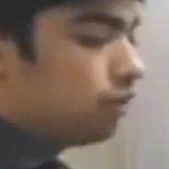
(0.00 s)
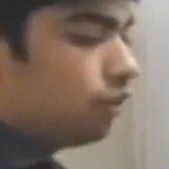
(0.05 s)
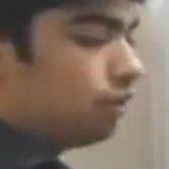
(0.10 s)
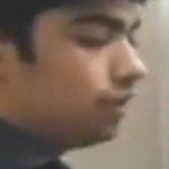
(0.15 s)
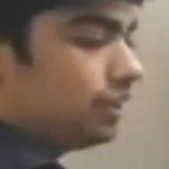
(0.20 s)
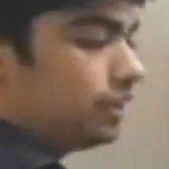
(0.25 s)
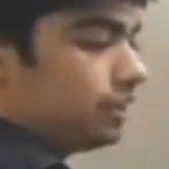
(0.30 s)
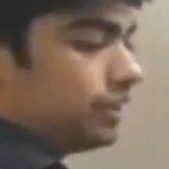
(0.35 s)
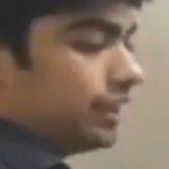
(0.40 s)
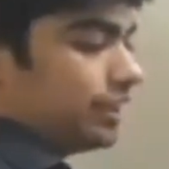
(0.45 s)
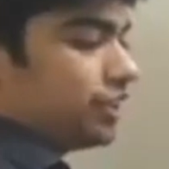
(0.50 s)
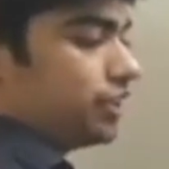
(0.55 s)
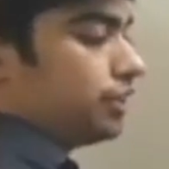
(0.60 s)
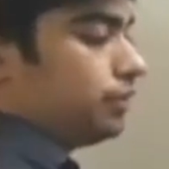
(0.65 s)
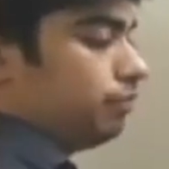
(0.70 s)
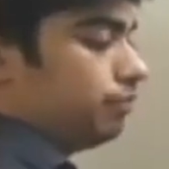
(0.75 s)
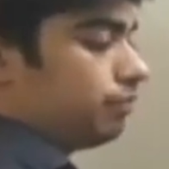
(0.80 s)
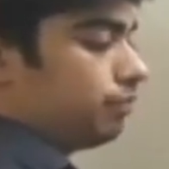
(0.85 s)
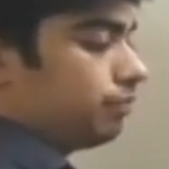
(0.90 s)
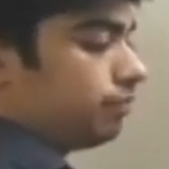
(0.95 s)
on
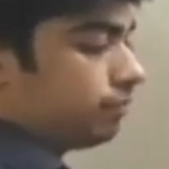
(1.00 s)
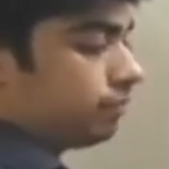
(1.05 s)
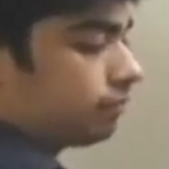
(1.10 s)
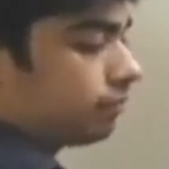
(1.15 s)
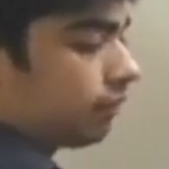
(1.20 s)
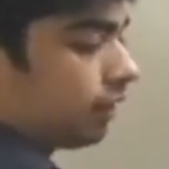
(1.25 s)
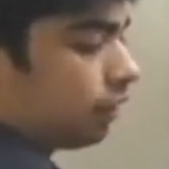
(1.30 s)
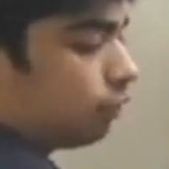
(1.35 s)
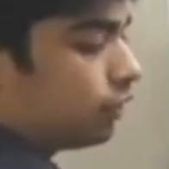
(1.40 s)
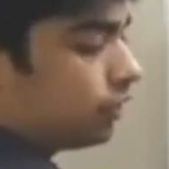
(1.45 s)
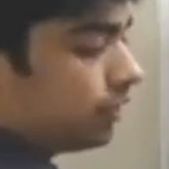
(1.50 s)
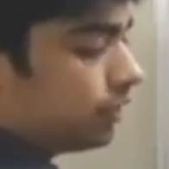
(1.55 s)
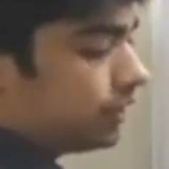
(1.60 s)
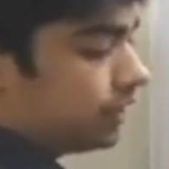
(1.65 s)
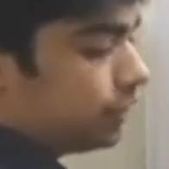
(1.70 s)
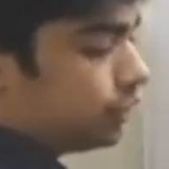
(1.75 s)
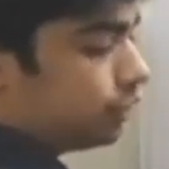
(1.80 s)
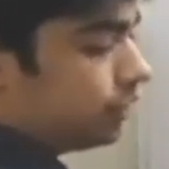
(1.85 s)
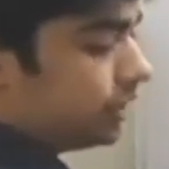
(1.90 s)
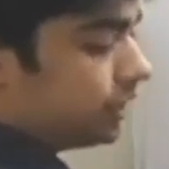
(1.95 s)
injection, water
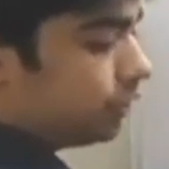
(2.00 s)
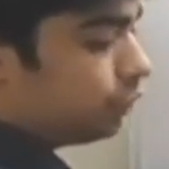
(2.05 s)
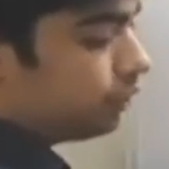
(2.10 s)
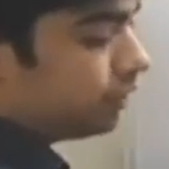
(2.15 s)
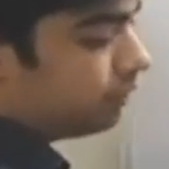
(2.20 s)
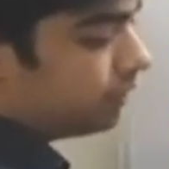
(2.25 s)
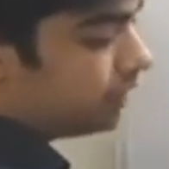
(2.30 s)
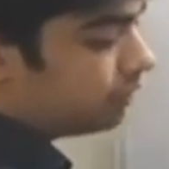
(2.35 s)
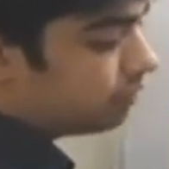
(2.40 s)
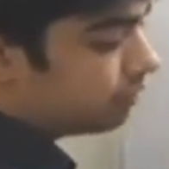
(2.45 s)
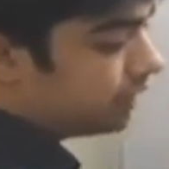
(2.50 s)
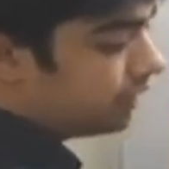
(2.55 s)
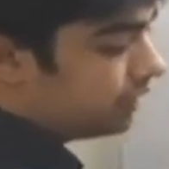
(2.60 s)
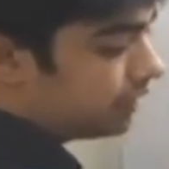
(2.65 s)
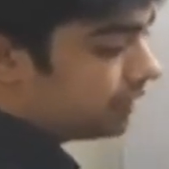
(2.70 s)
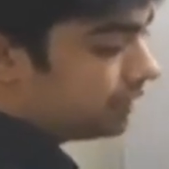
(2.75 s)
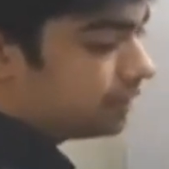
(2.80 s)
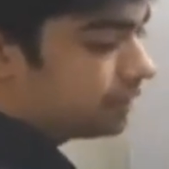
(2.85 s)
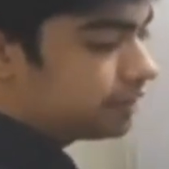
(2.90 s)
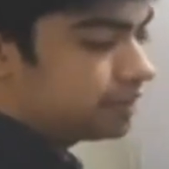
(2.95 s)
saturation will be different
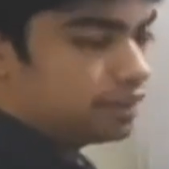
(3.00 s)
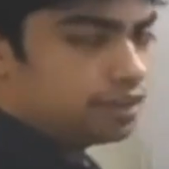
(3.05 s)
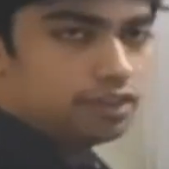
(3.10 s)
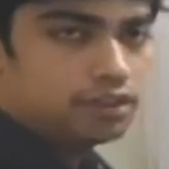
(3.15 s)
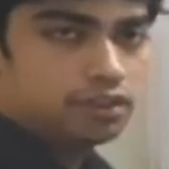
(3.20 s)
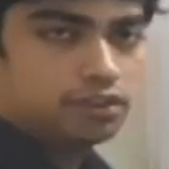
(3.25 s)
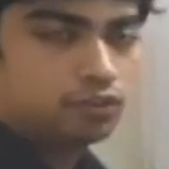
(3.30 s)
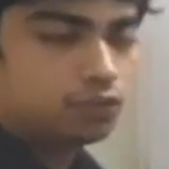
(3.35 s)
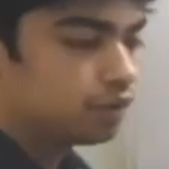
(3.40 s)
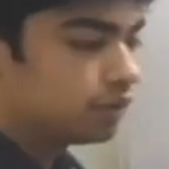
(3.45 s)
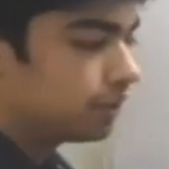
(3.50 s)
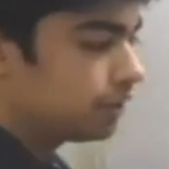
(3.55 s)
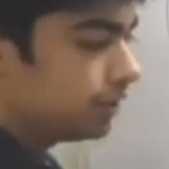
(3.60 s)
in this region, water